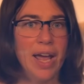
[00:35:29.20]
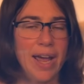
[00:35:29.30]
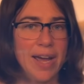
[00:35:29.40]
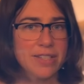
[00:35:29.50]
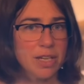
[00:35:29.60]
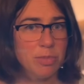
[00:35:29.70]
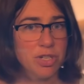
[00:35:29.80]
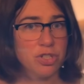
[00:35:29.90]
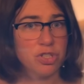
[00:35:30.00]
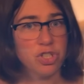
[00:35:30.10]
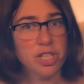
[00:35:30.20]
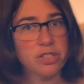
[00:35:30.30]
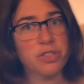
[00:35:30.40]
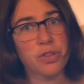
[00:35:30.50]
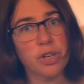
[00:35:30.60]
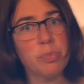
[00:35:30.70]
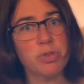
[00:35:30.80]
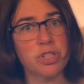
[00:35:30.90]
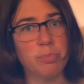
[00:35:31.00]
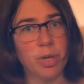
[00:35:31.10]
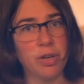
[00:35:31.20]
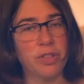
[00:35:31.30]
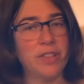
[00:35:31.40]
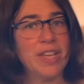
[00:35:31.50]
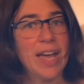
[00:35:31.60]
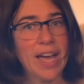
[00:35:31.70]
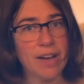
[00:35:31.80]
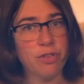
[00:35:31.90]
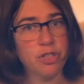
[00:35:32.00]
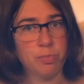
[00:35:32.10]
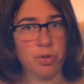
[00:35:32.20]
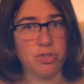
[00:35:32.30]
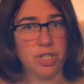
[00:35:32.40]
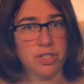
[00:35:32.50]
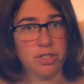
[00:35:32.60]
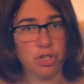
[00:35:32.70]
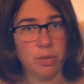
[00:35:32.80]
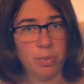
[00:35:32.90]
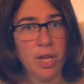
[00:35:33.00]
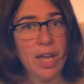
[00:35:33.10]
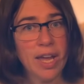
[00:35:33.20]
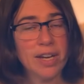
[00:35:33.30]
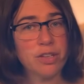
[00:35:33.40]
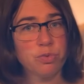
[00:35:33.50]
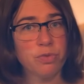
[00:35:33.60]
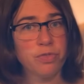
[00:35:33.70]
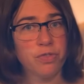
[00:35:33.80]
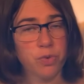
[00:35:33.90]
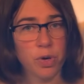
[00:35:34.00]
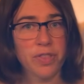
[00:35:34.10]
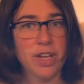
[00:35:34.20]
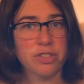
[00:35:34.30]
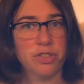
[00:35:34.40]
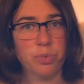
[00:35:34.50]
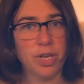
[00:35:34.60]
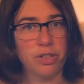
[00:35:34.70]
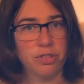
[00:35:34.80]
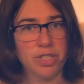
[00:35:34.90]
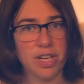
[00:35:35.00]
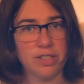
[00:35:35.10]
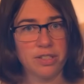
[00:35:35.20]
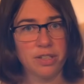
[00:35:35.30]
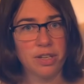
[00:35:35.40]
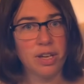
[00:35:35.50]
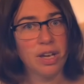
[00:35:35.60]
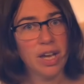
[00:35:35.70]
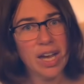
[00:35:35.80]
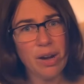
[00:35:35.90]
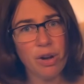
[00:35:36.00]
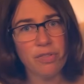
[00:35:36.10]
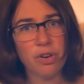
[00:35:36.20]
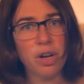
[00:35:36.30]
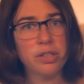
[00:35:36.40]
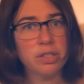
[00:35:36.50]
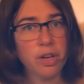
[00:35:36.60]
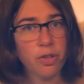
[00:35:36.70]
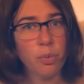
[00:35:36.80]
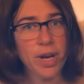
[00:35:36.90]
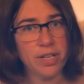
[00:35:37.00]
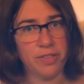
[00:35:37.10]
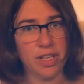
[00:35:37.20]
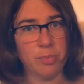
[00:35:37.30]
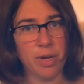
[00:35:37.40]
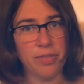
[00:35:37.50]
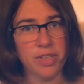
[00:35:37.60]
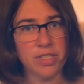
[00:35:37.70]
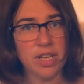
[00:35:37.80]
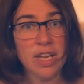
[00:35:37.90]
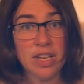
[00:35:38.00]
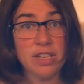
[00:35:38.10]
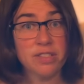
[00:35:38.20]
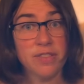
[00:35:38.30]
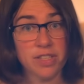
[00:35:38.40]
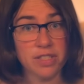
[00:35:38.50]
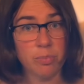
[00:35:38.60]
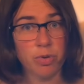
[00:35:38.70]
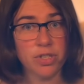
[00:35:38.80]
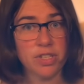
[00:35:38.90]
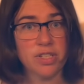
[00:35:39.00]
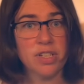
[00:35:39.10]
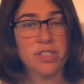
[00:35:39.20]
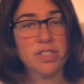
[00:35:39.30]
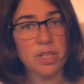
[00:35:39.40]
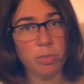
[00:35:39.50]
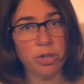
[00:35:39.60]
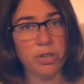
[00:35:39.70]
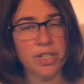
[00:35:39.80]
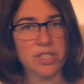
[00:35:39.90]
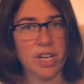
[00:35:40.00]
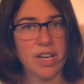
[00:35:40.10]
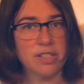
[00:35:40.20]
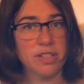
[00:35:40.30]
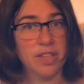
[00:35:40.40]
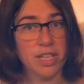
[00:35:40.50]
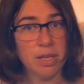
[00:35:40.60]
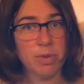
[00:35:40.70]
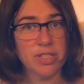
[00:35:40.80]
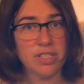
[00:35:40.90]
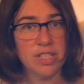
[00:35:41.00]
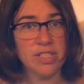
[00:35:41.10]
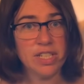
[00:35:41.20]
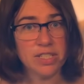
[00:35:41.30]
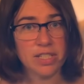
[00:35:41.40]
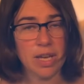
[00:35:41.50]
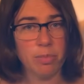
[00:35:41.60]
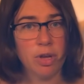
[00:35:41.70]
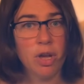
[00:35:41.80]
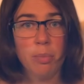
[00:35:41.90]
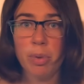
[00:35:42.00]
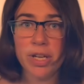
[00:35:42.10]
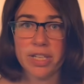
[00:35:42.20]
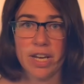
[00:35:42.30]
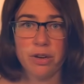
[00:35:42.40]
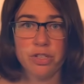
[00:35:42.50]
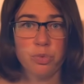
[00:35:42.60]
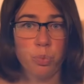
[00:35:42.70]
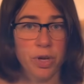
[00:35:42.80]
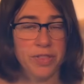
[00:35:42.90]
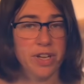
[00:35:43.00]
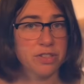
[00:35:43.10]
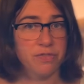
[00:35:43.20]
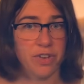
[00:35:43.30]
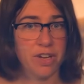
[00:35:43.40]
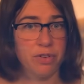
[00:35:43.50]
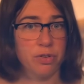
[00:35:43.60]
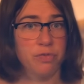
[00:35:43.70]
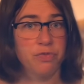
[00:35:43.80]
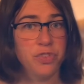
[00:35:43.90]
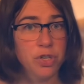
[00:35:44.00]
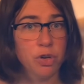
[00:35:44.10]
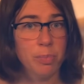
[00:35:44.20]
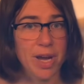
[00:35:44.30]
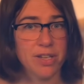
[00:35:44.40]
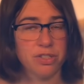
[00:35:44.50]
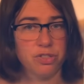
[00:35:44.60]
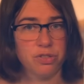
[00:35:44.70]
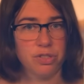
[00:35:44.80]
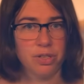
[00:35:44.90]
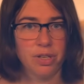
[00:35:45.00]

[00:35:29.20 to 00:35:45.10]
As I mentioned, she is 30% bigger than the average princess ship and has room for 4,300 guests. However, another way to think about this is that the Sun Princess is similar in size to the MSC Seascape, but carries 1,500 fewer passengers.